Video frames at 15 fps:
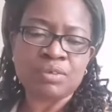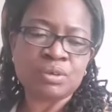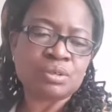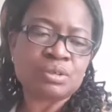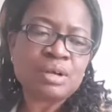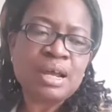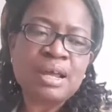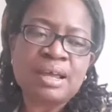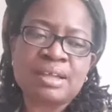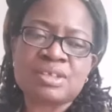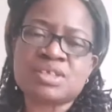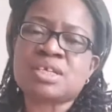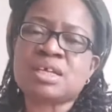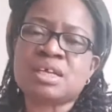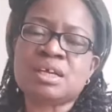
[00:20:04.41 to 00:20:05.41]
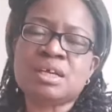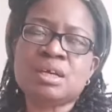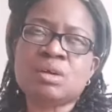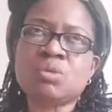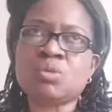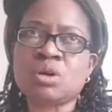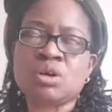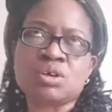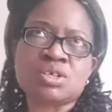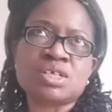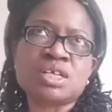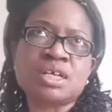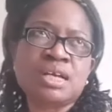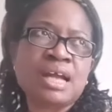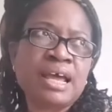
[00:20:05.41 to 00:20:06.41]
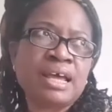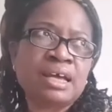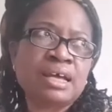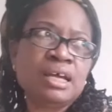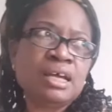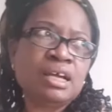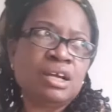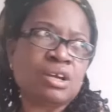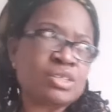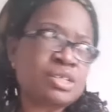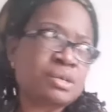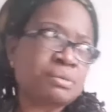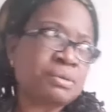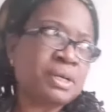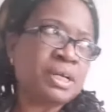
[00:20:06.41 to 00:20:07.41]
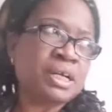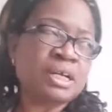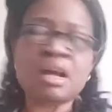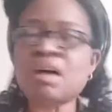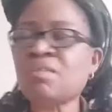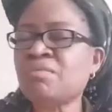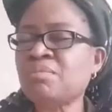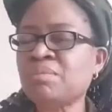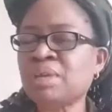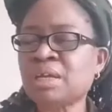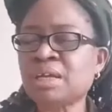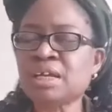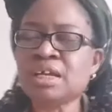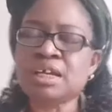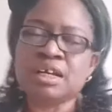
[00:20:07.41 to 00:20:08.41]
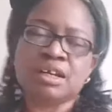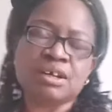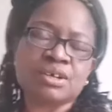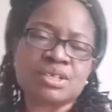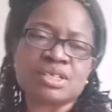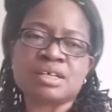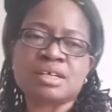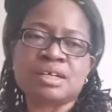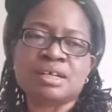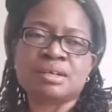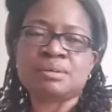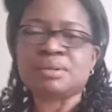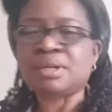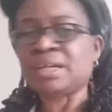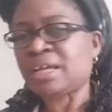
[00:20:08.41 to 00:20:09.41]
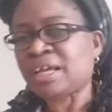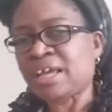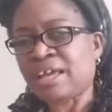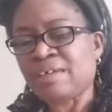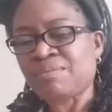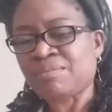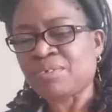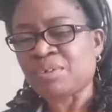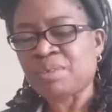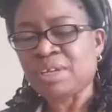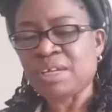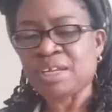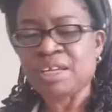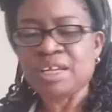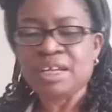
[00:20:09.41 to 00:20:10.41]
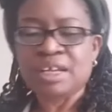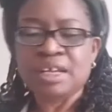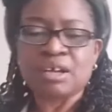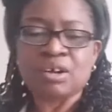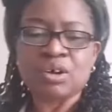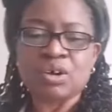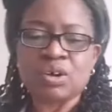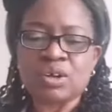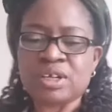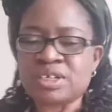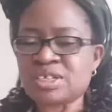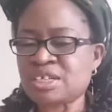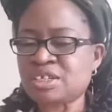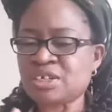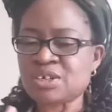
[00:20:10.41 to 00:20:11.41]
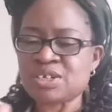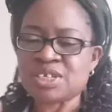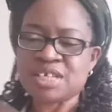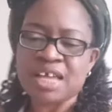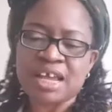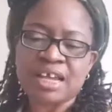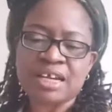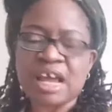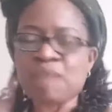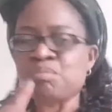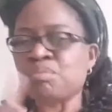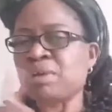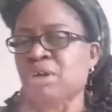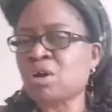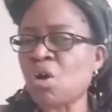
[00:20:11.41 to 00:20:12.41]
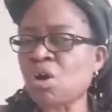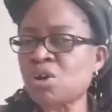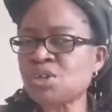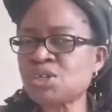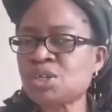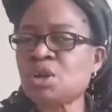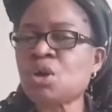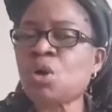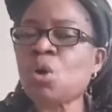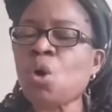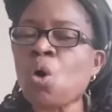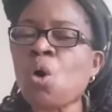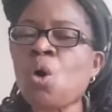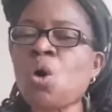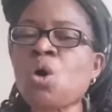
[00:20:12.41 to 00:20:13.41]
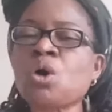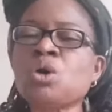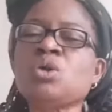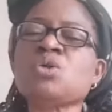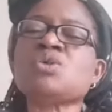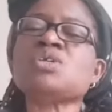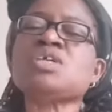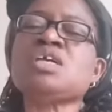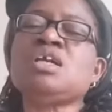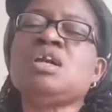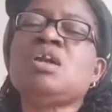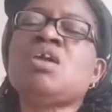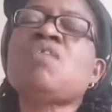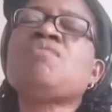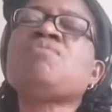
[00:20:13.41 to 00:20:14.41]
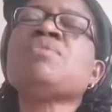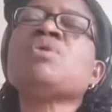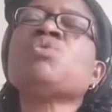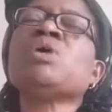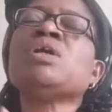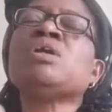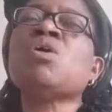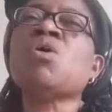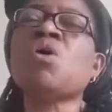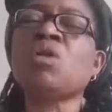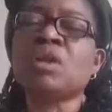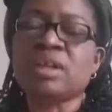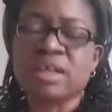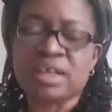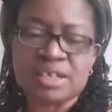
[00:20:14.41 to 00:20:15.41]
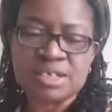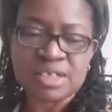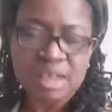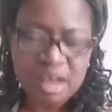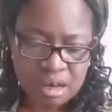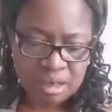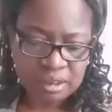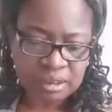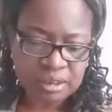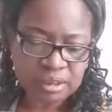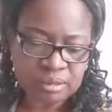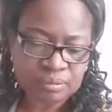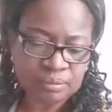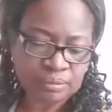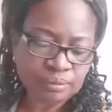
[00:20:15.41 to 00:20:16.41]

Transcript: You try and see, what does he like? Does he really love me? Does he really care for me? Or is he just saying that because? Or does he love me with all his heart?